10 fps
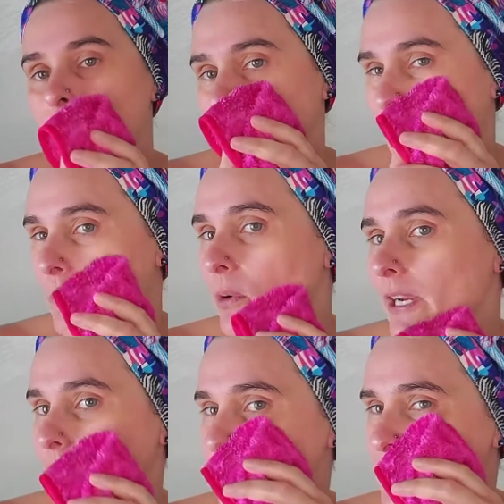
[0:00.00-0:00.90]
for a more
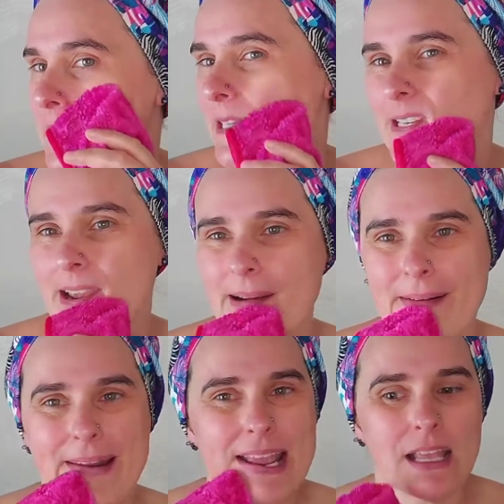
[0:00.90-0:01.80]
even skin
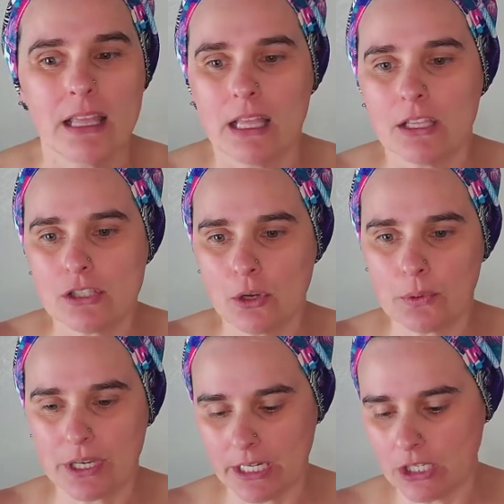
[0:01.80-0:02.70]
tone. So we're going to